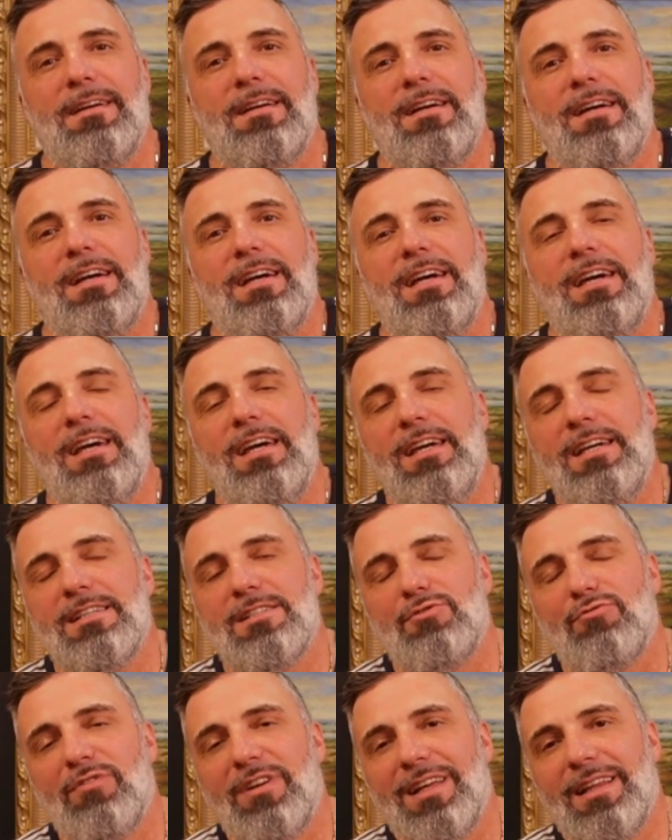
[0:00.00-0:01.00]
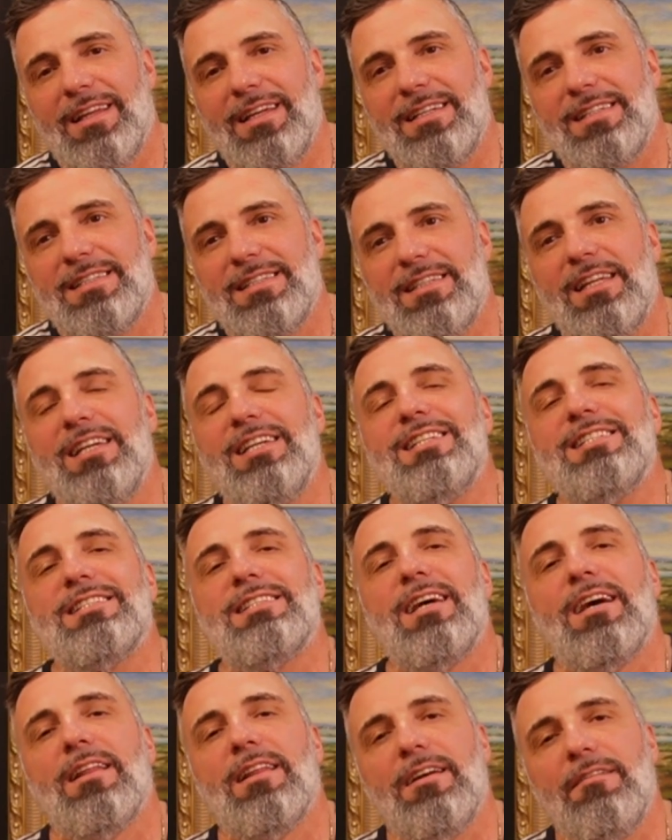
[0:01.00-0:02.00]
he is releasing, he's
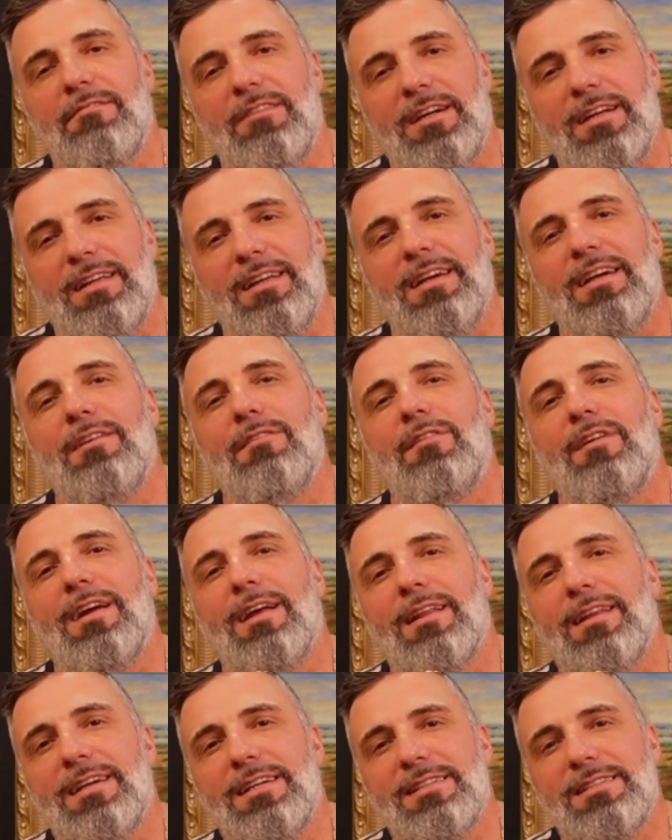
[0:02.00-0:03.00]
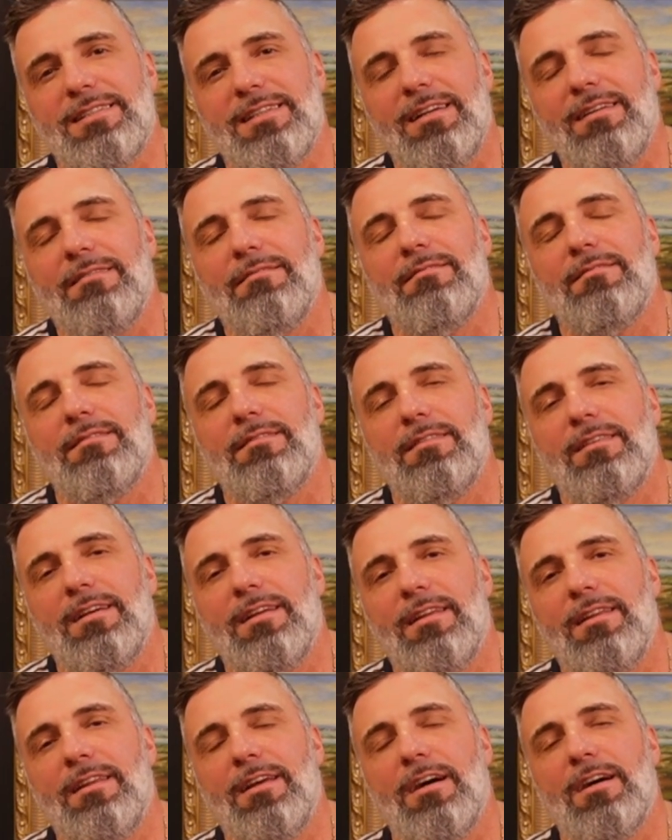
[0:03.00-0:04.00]
delivering, he releasing
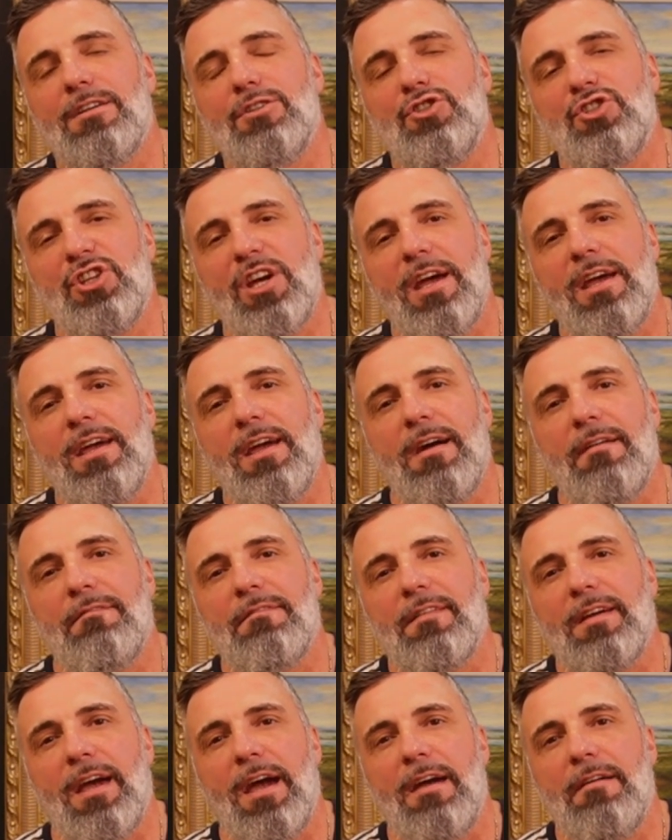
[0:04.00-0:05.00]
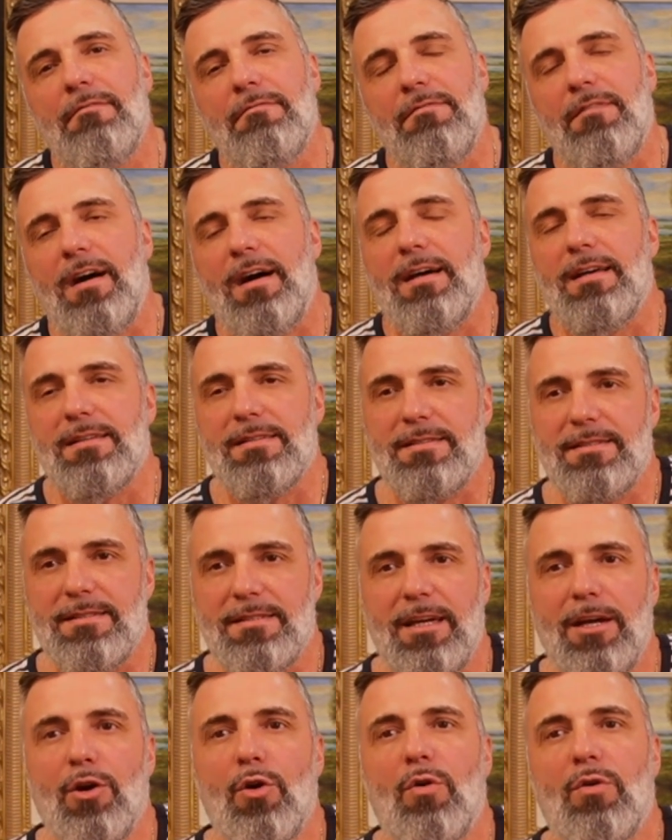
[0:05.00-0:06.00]
the JFK files.
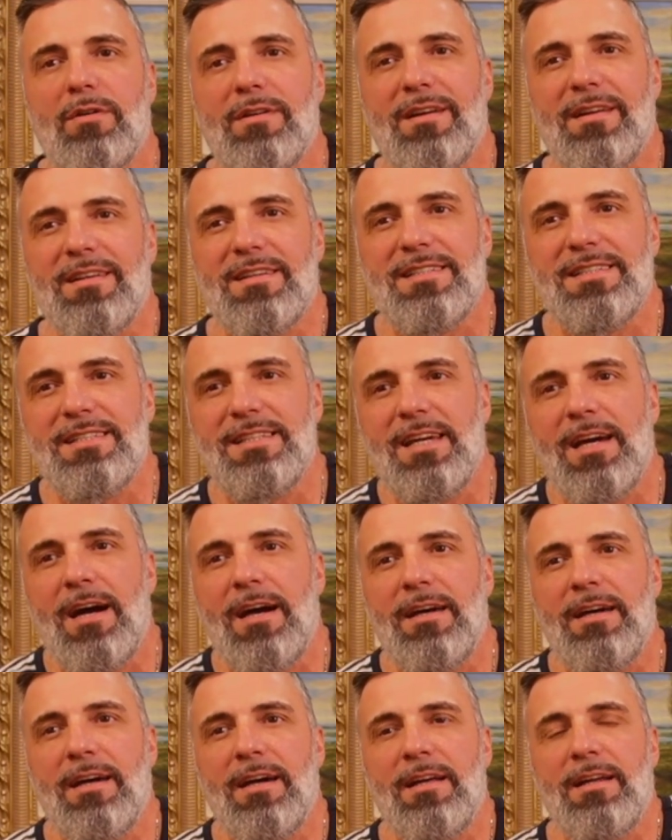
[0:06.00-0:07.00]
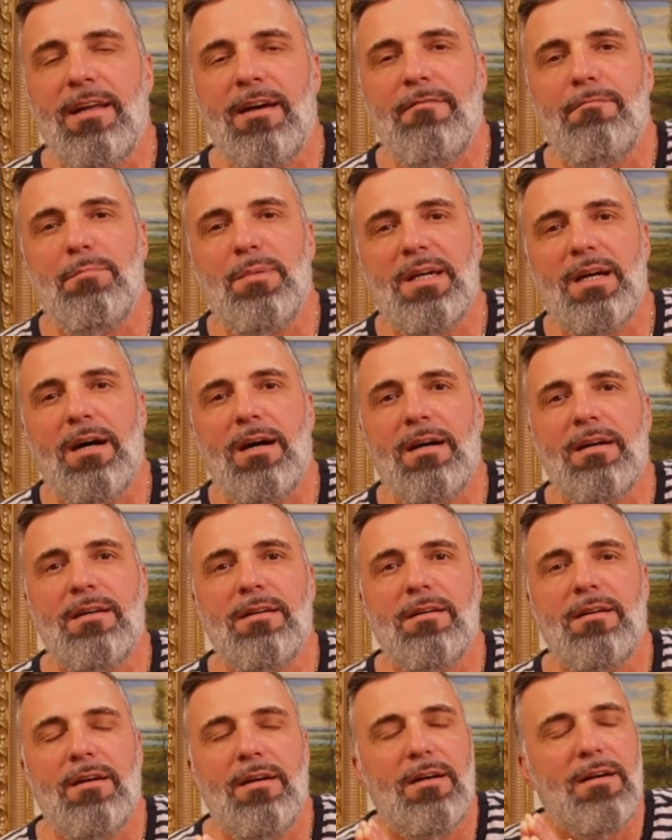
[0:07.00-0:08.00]
He ordered the CIA and FBI
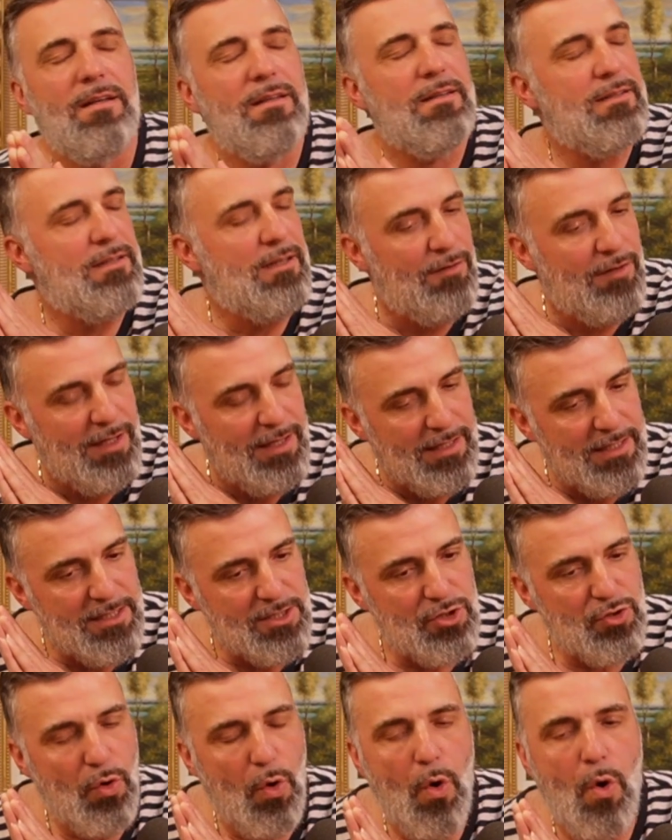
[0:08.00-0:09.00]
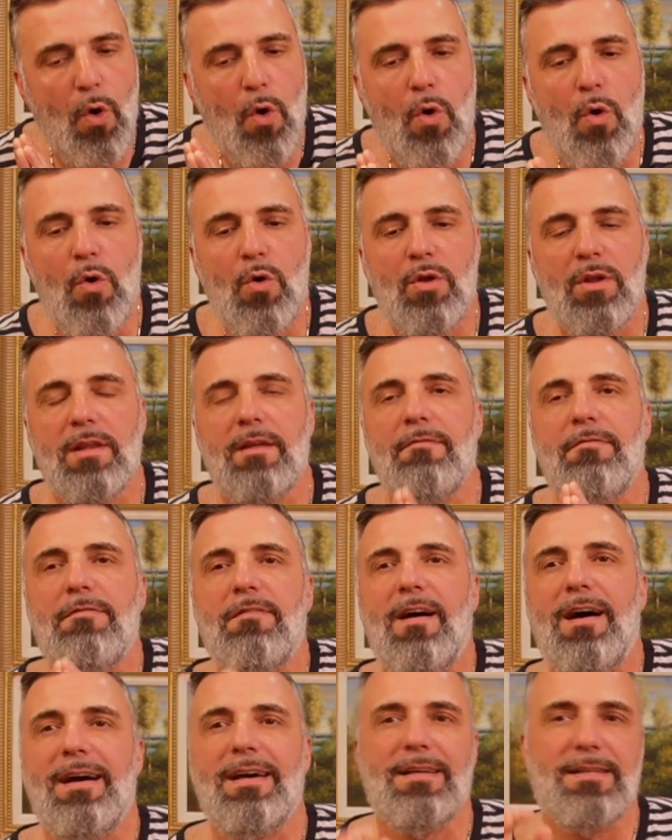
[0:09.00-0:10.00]
to release all the
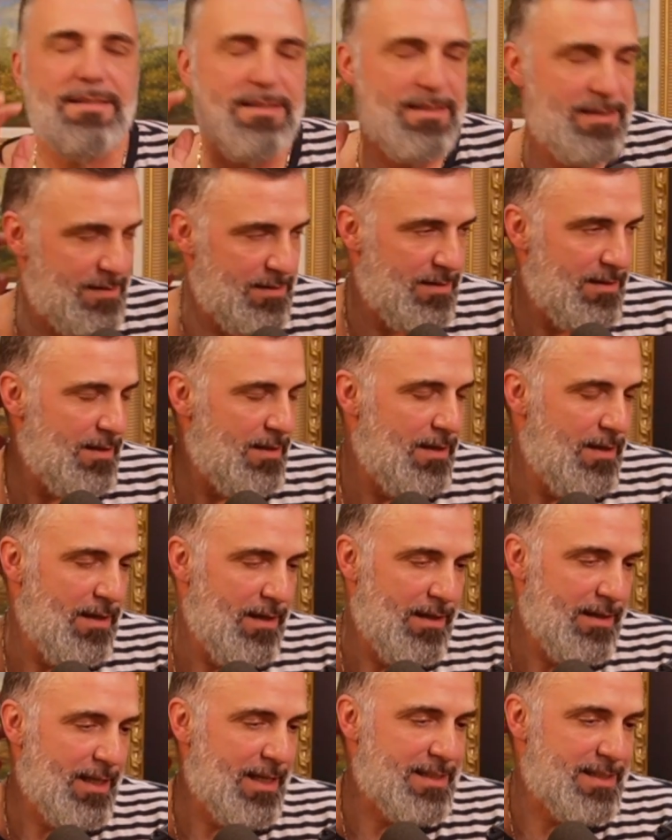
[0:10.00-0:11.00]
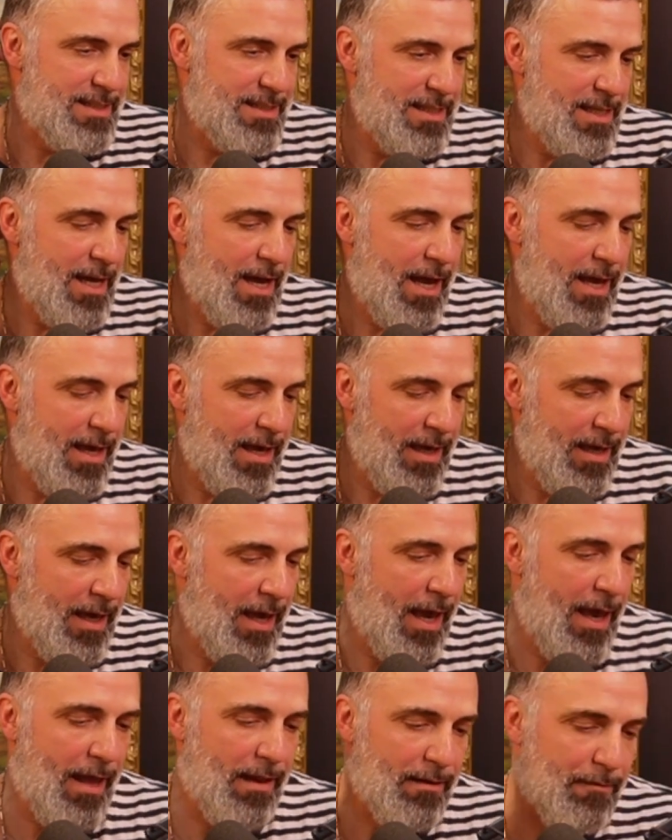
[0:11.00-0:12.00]
files that CIA
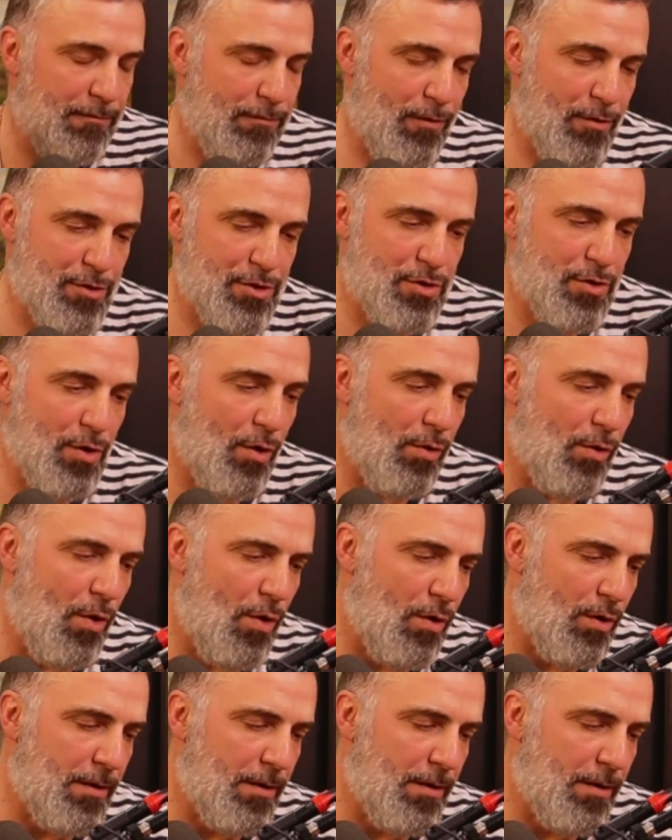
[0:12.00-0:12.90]
held for so long.